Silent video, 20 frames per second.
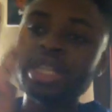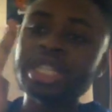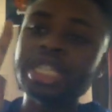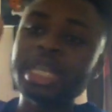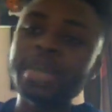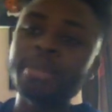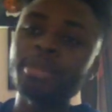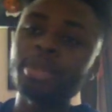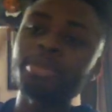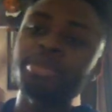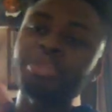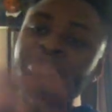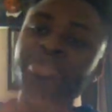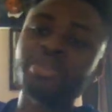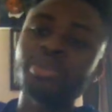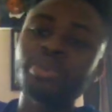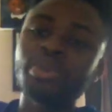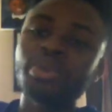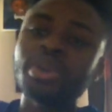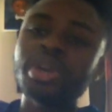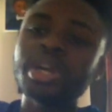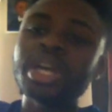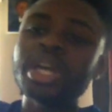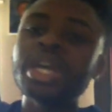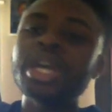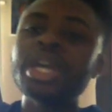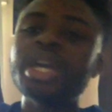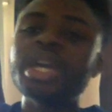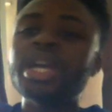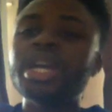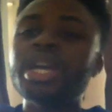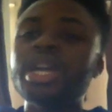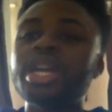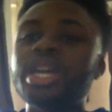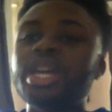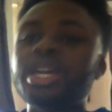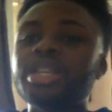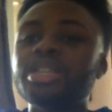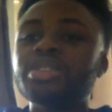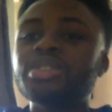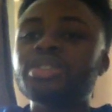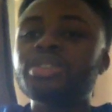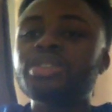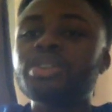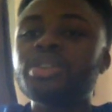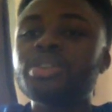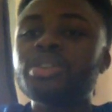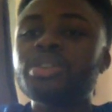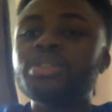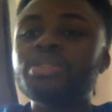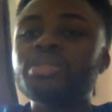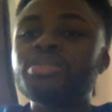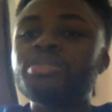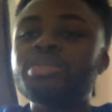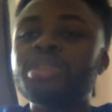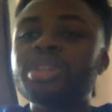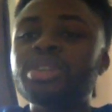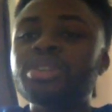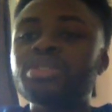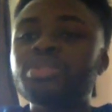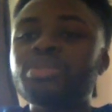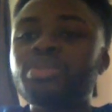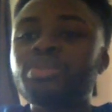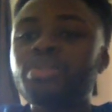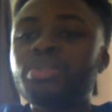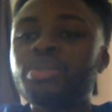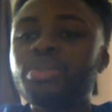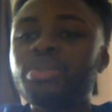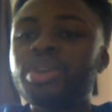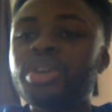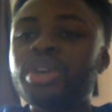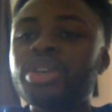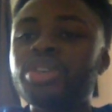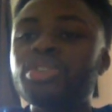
Tip number 4 is to make sure